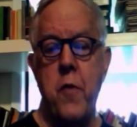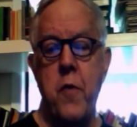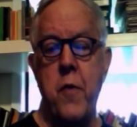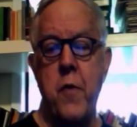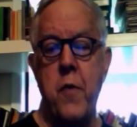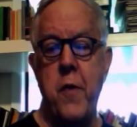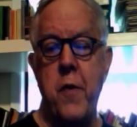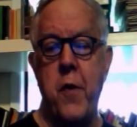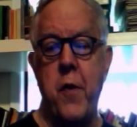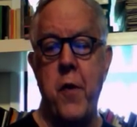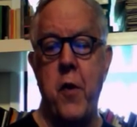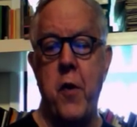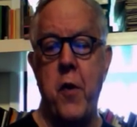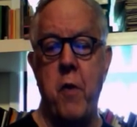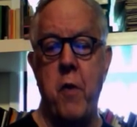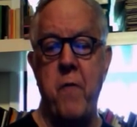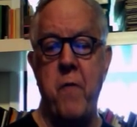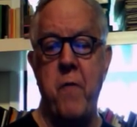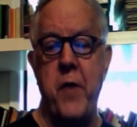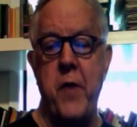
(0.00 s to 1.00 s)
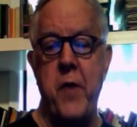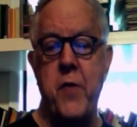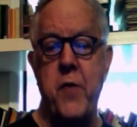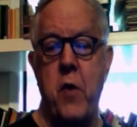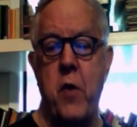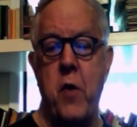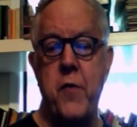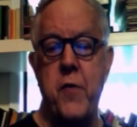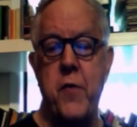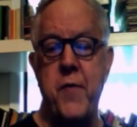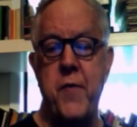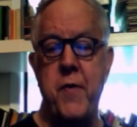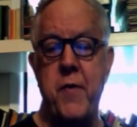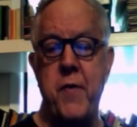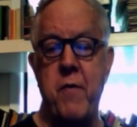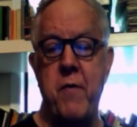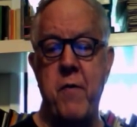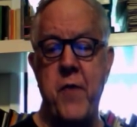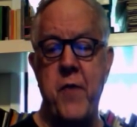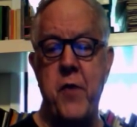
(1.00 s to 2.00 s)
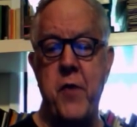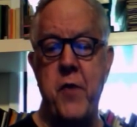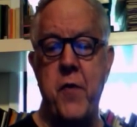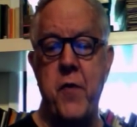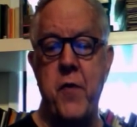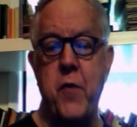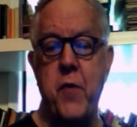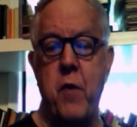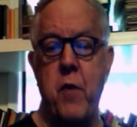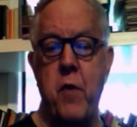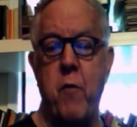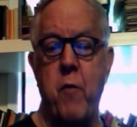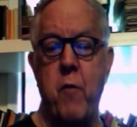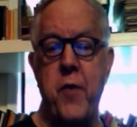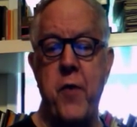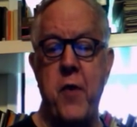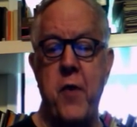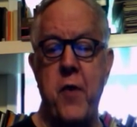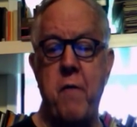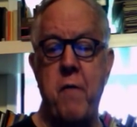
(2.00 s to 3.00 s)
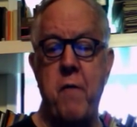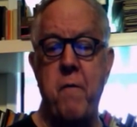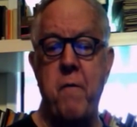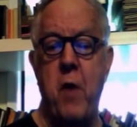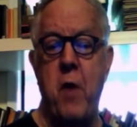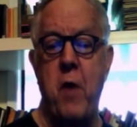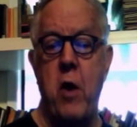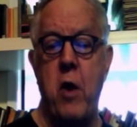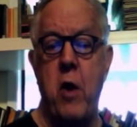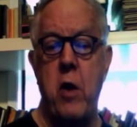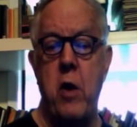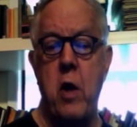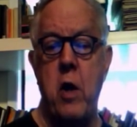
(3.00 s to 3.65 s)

Advanced cultures and civilizations could have risen and fallen